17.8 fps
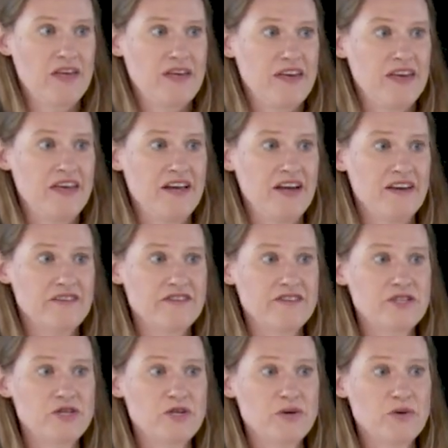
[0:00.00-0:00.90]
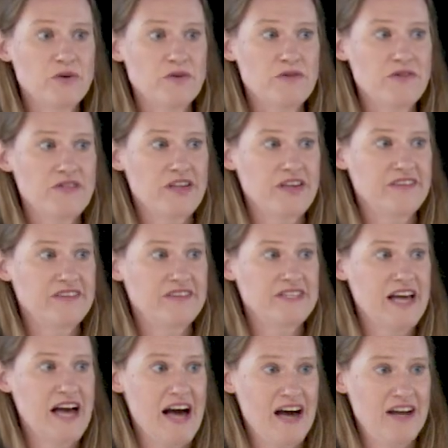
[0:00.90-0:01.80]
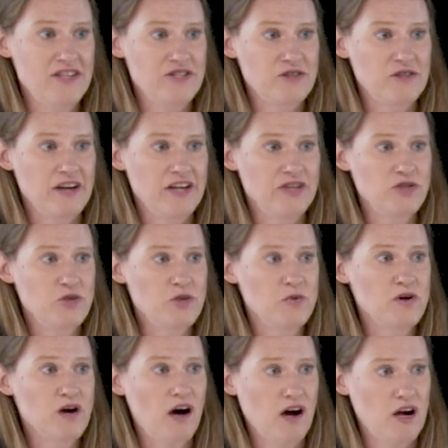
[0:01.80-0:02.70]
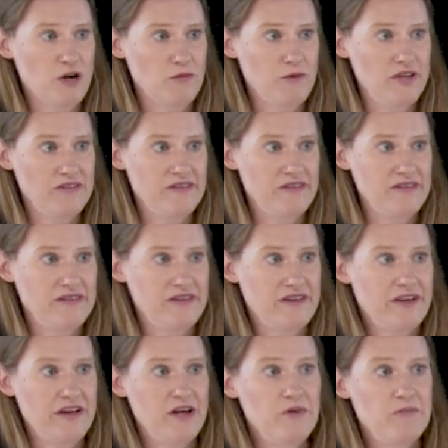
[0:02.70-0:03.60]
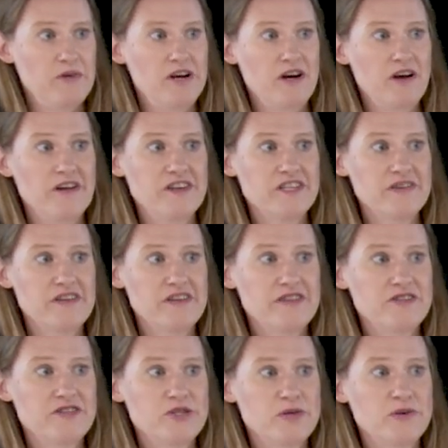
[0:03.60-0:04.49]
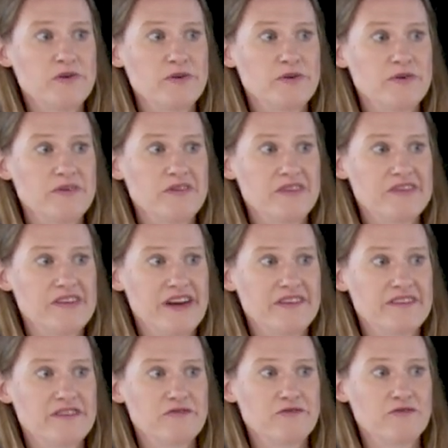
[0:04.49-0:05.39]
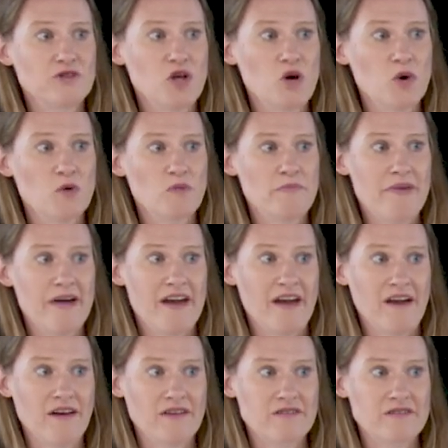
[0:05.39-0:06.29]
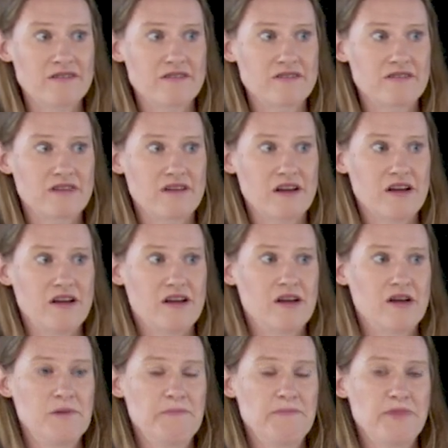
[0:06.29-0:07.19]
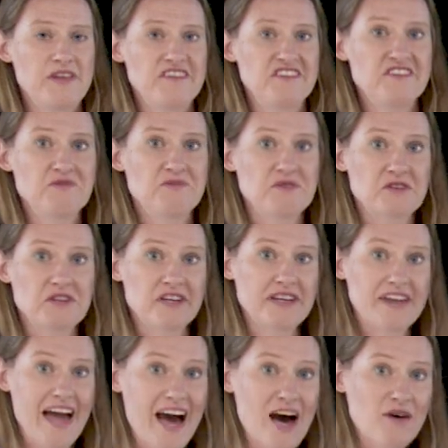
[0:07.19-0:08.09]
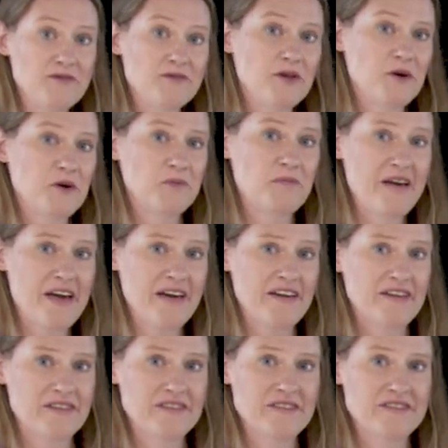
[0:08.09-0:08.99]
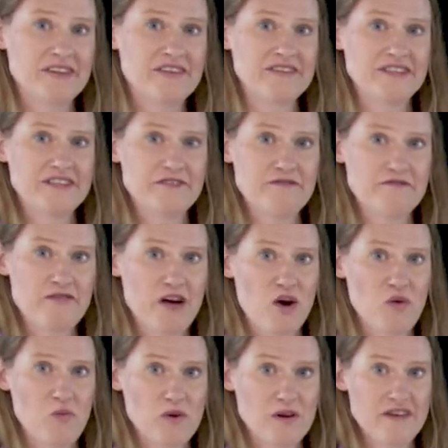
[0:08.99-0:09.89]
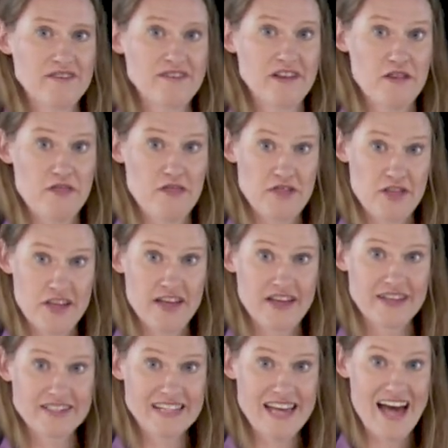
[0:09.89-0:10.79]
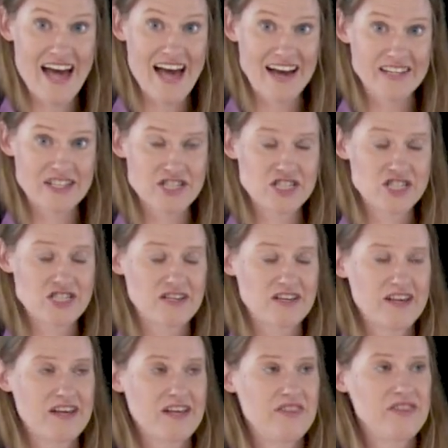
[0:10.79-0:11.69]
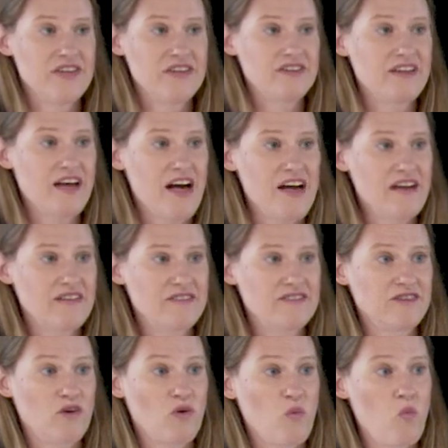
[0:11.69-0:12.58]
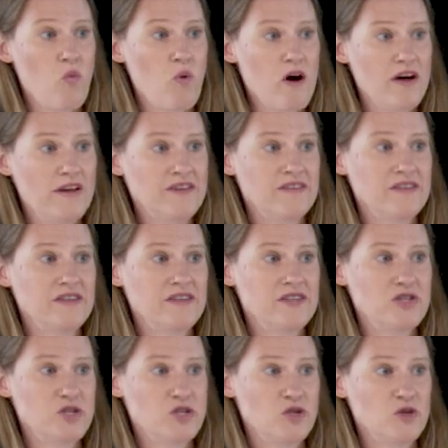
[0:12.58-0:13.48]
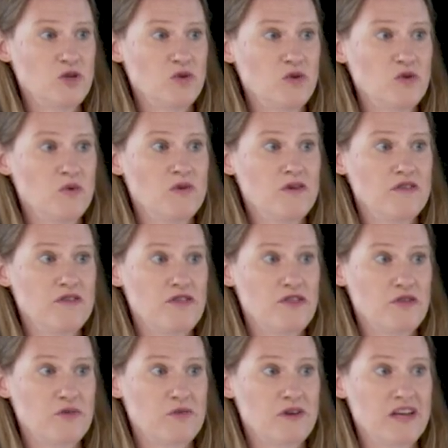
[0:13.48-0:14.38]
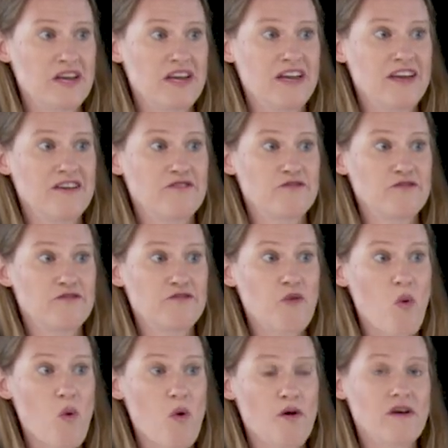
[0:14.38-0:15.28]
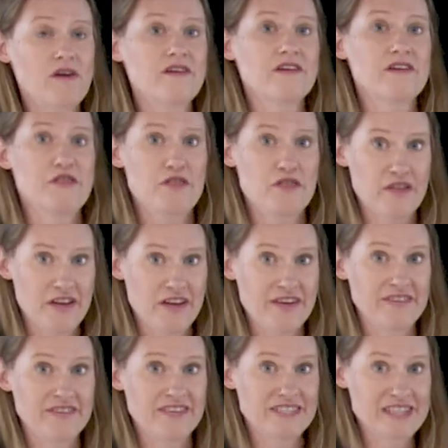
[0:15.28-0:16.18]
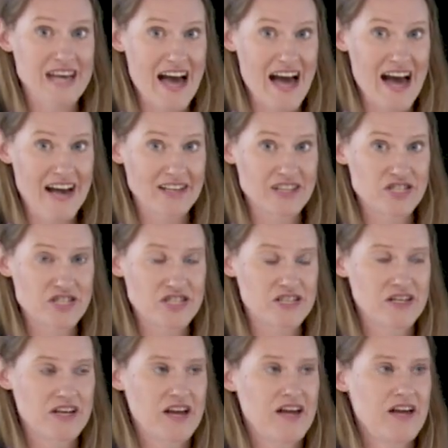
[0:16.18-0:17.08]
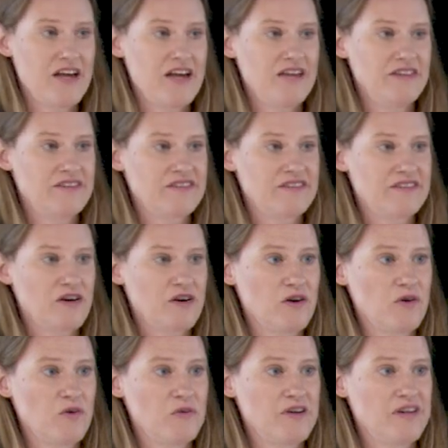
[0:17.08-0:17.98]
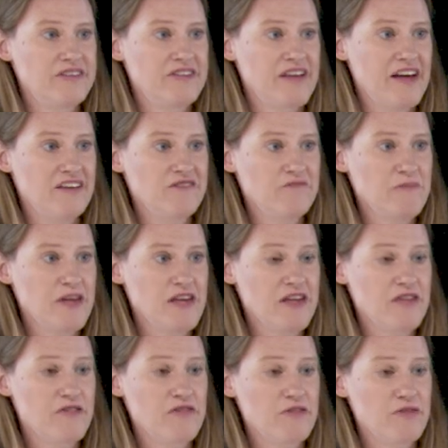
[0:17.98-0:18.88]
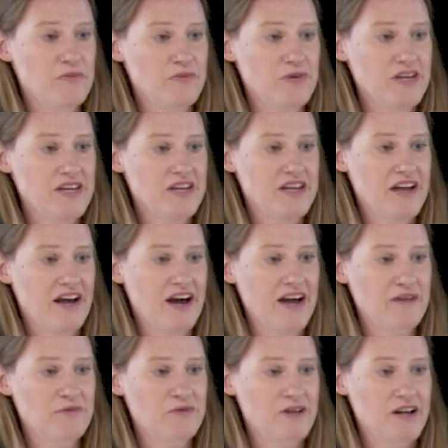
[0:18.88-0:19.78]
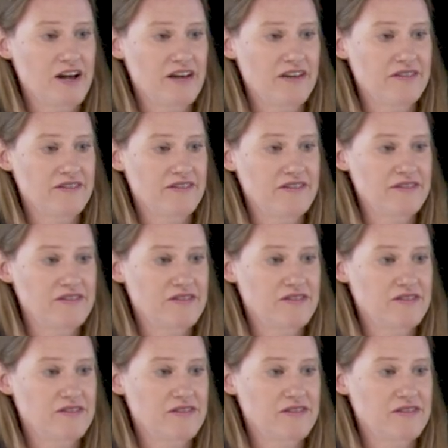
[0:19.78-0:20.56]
it has 2 things attached, okay, 2 carbons, but it also has 2 sets of lone pairs. Since we're going to count lone pairs as if that was a thing attached, this has 1, 2, 3, 4 things attached, and so it's sp3 hybridized.